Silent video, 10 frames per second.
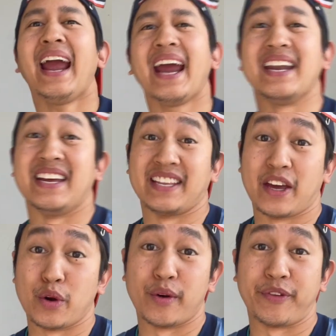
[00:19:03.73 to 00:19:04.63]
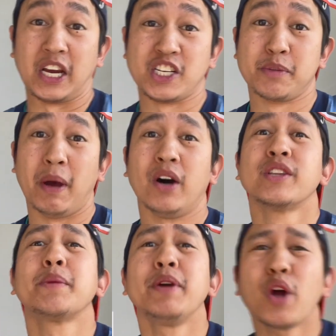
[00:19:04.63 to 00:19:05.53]
and hit that notifications bell
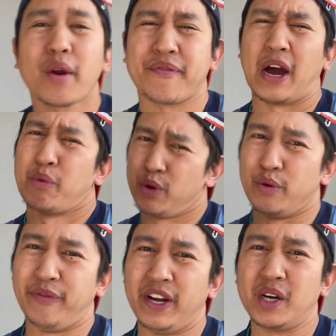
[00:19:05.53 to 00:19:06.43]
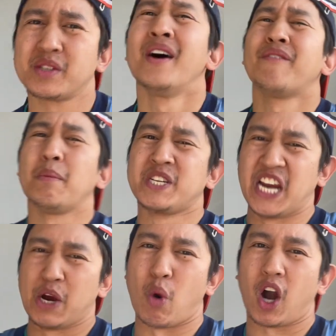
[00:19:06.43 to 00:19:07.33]
to be notified when new videos from
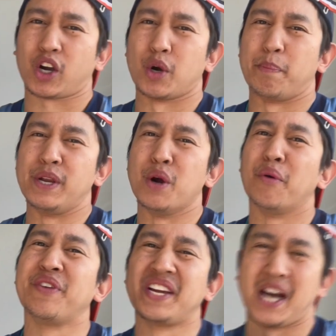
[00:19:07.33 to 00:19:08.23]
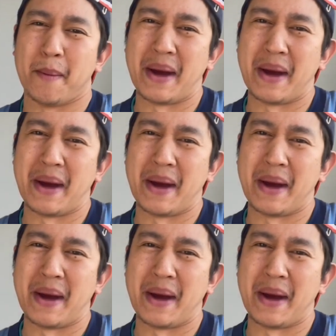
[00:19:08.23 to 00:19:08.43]
Jaywalker POV come